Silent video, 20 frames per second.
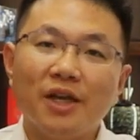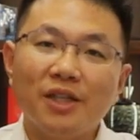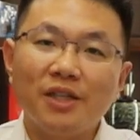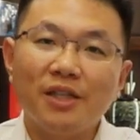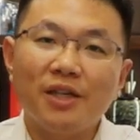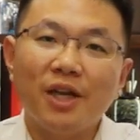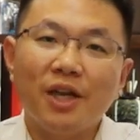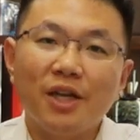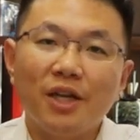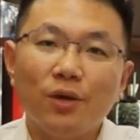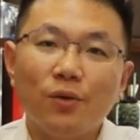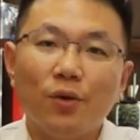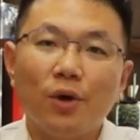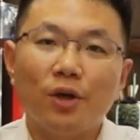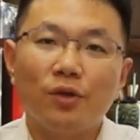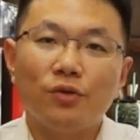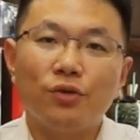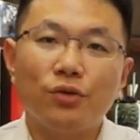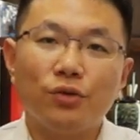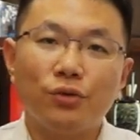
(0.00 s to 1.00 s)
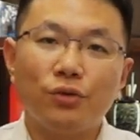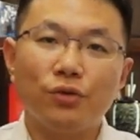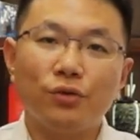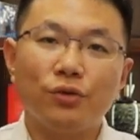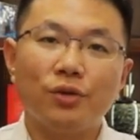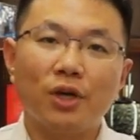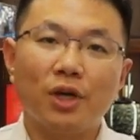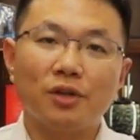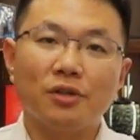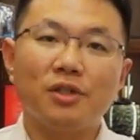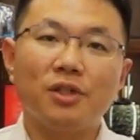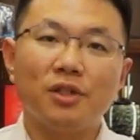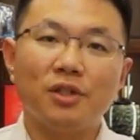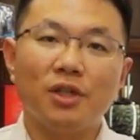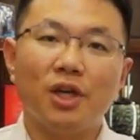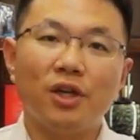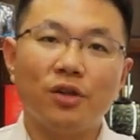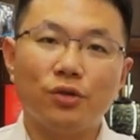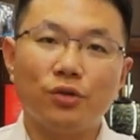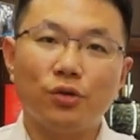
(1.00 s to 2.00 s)
1981 to
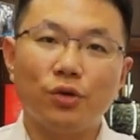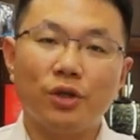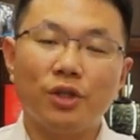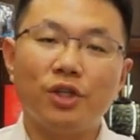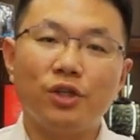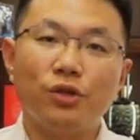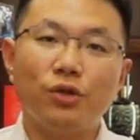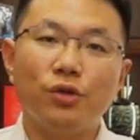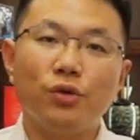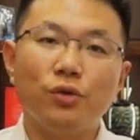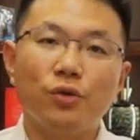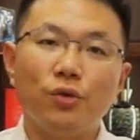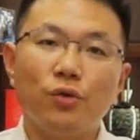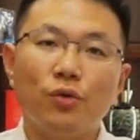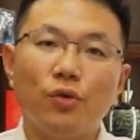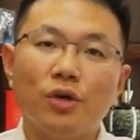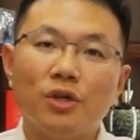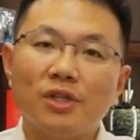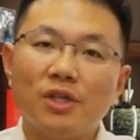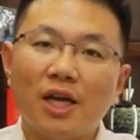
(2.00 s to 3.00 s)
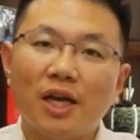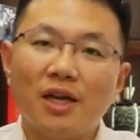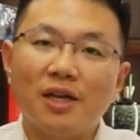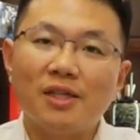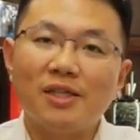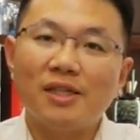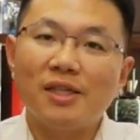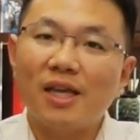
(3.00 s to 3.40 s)
2022 was at a